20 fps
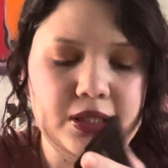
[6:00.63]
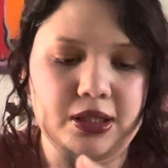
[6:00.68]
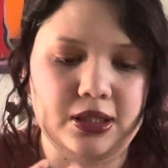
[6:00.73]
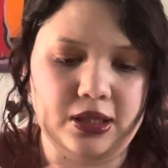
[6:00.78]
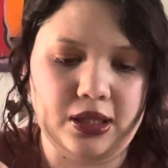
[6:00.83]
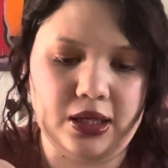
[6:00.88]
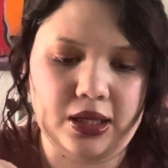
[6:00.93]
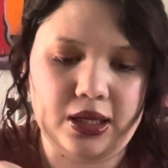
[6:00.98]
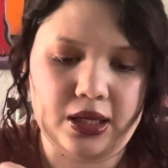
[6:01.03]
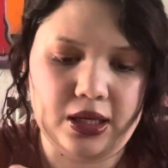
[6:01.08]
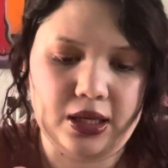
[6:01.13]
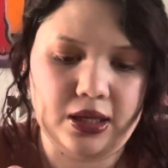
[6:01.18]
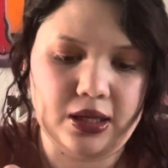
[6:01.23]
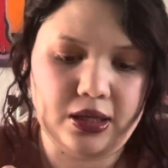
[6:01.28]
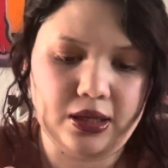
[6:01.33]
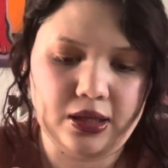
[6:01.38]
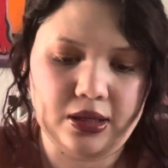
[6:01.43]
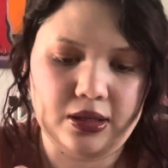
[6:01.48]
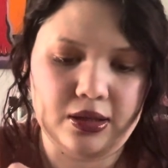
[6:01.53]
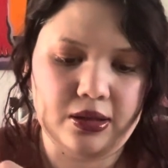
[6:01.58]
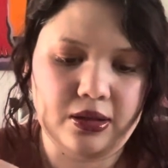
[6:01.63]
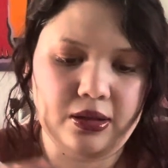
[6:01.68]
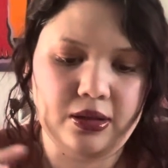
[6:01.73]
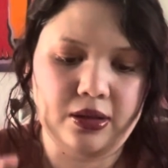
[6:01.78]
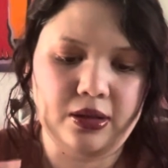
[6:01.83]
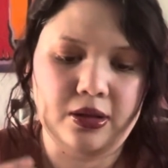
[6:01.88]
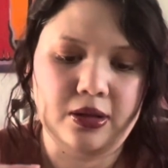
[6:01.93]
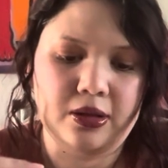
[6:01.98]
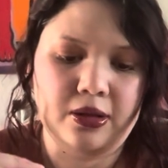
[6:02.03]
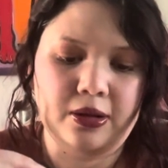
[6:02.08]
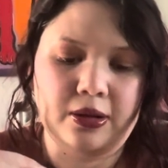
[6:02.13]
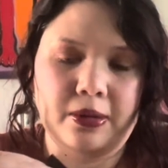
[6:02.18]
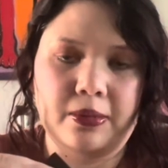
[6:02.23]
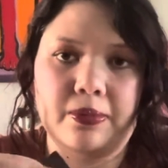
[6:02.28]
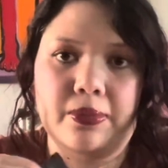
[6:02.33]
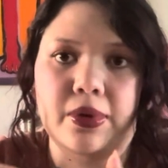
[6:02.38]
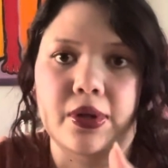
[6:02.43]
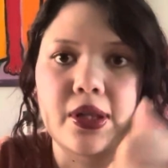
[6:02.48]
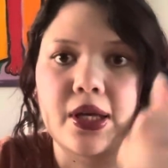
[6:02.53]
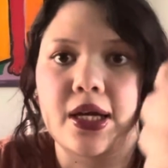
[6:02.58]
as I can.
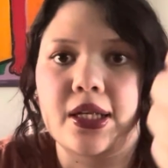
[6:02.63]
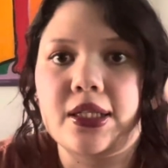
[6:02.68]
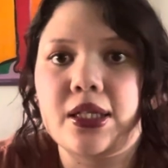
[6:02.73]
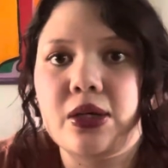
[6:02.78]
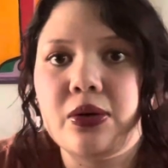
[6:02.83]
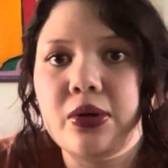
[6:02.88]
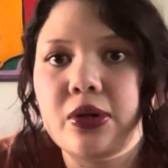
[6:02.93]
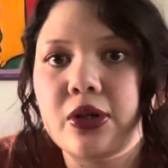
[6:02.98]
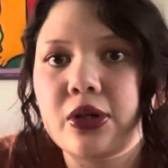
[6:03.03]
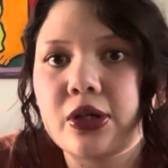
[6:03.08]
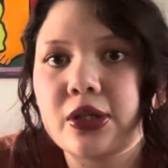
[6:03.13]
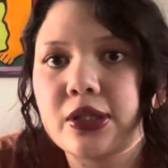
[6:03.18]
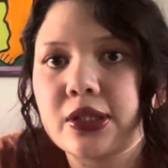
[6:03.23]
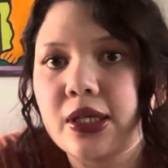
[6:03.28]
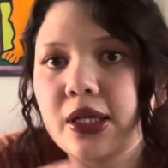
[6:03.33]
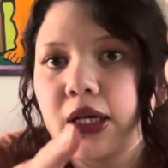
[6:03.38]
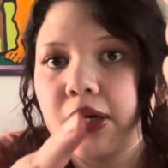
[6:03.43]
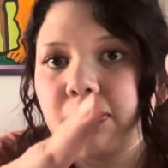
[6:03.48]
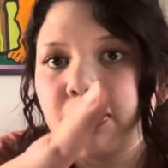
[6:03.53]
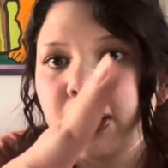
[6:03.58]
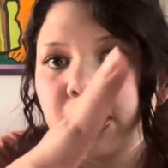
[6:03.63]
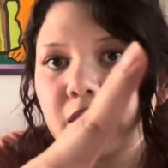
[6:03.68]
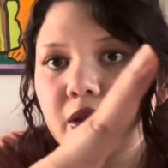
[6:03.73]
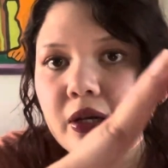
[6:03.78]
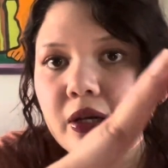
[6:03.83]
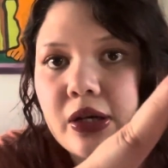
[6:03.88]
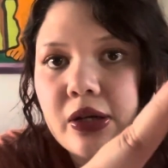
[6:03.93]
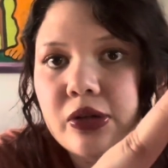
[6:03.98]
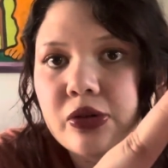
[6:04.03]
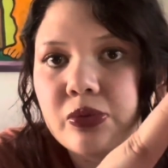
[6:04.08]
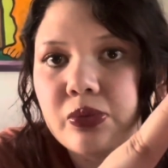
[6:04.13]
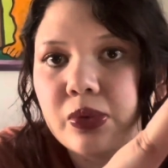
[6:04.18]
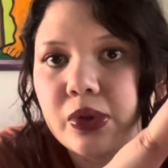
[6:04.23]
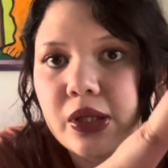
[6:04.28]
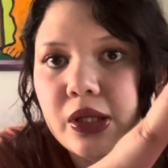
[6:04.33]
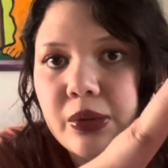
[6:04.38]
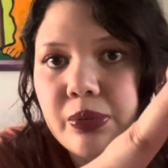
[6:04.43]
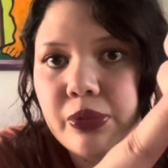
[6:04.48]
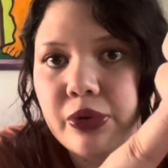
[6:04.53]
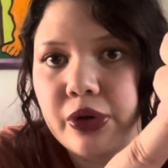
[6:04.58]
But that's how it looks like right there. It's
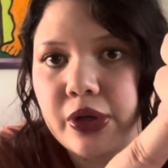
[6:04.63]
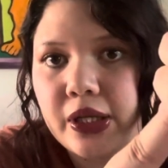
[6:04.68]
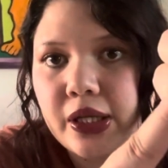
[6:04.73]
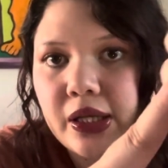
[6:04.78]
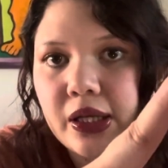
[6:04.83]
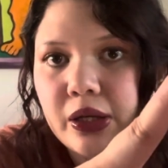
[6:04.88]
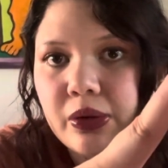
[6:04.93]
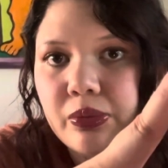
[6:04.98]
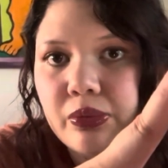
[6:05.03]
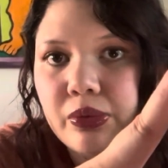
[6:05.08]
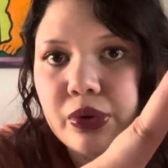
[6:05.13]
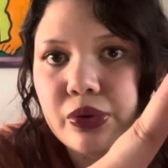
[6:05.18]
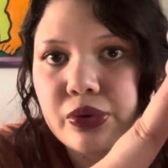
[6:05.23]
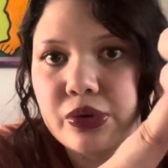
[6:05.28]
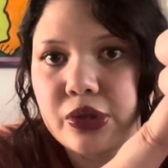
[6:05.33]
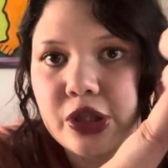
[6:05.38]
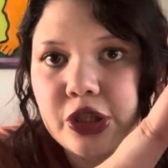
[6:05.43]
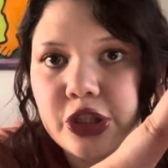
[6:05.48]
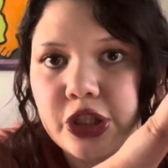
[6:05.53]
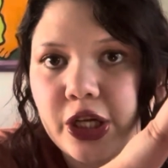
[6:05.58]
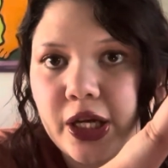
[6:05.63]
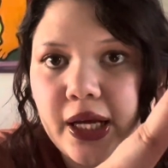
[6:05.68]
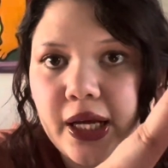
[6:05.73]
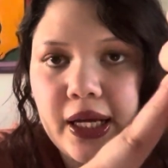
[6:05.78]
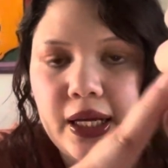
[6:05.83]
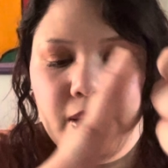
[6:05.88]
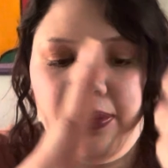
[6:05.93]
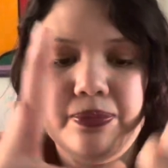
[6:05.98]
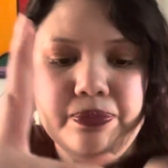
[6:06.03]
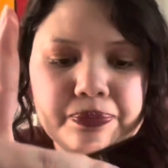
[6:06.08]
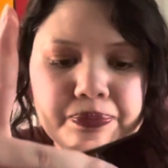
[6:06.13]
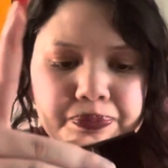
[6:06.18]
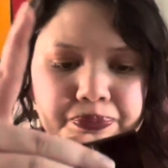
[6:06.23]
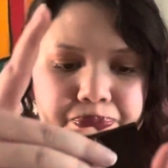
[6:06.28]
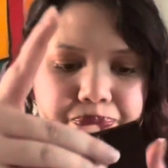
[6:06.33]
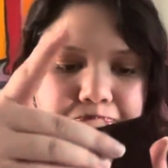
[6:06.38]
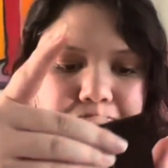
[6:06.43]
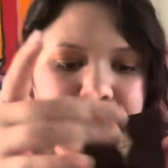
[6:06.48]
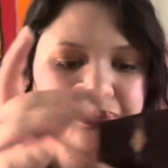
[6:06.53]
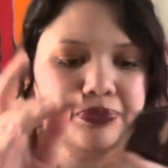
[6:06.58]
really pretty like rosy shade.
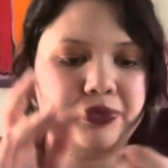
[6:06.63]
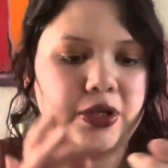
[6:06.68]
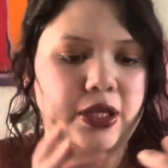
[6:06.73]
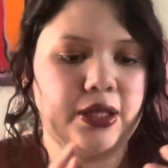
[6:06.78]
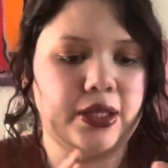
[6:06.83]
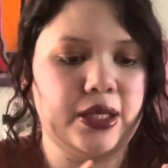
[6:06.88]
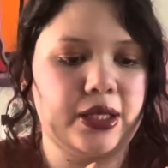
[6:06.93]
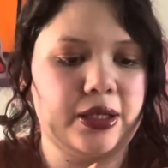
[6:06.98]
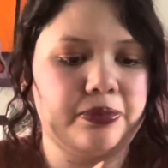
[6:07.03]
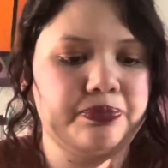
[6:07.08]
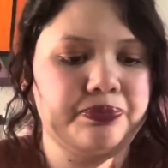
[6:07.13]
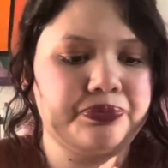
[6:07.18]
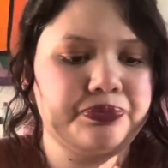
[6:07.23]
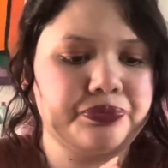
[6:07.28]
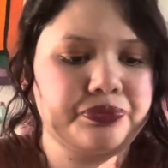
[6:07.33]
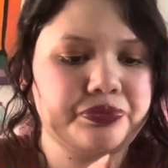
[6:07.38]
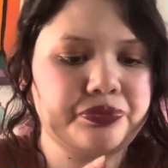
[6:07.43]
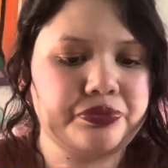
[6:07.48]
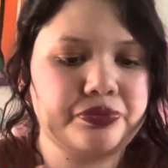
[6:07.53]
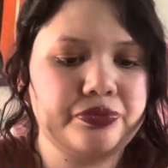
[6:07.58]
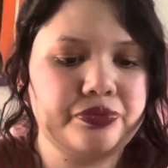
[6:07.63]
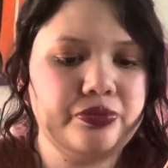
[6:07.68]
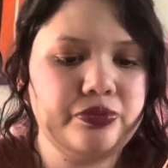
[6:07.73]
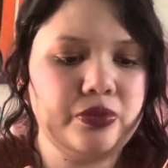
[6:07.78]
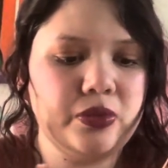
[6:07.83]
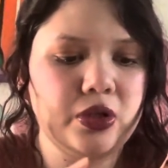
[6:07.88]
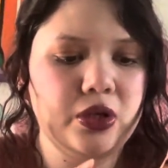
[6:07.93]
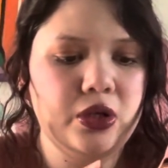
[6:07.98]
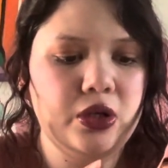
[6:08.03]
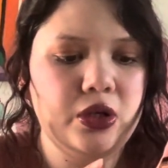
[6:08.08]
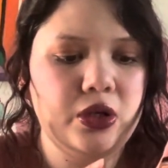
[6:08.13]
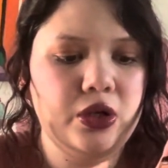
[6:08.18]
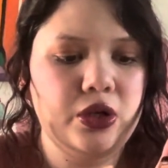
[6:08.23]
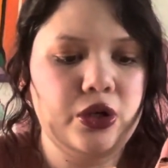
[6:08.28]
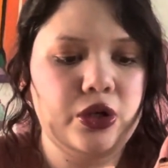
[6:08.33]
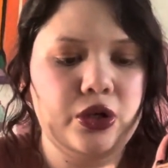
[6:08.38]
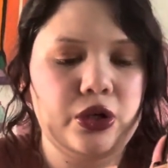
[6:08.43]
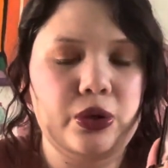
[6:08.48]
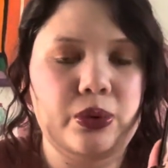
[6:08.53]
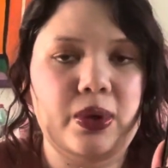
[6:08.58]
And then
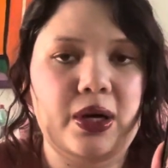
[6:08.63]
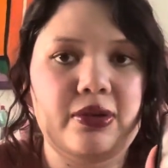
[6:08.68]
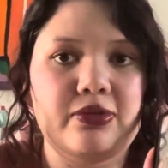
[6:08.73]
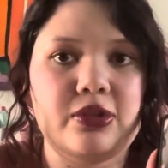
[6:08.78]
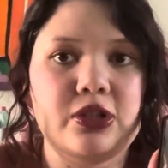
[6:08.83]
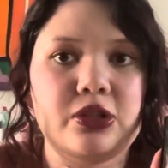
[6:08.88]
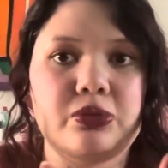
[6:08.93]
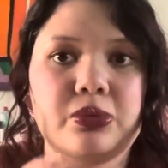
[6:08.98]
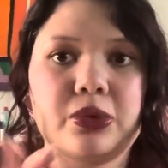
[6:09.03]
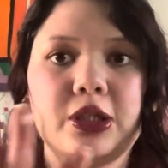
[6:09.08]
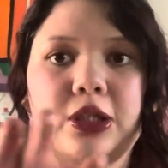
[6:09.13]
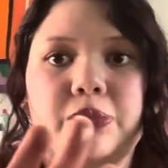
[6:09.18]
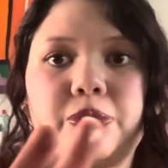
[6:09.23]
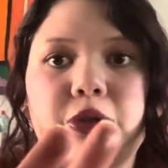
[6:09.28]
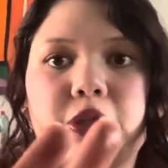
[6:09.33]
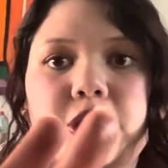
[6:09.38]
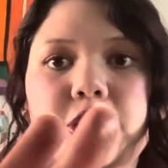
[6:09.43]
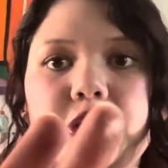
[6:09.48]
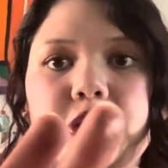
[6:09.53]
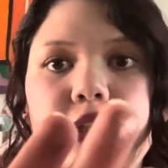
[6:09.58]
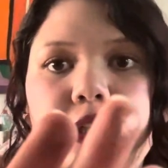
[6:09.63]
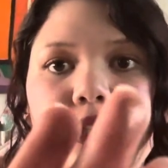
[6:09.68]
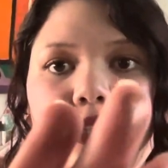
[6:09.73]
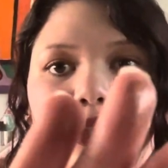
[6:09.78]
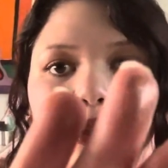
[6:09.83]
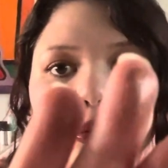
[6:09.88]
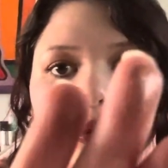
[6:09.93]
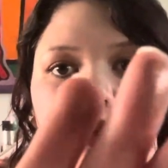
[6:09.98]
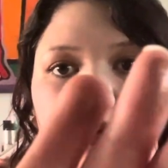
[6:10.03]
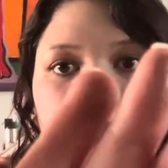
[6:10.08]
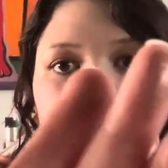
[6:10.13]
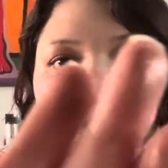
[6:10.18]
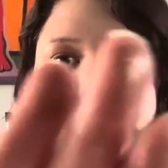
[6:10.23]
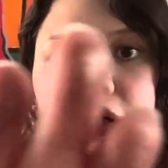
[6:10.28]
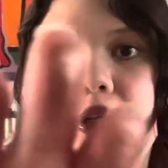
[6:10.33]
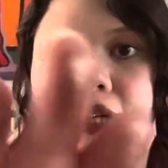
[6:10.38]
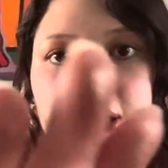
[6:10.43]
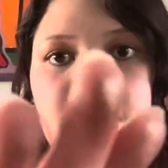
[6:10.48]
you have this really pretty shade that you can put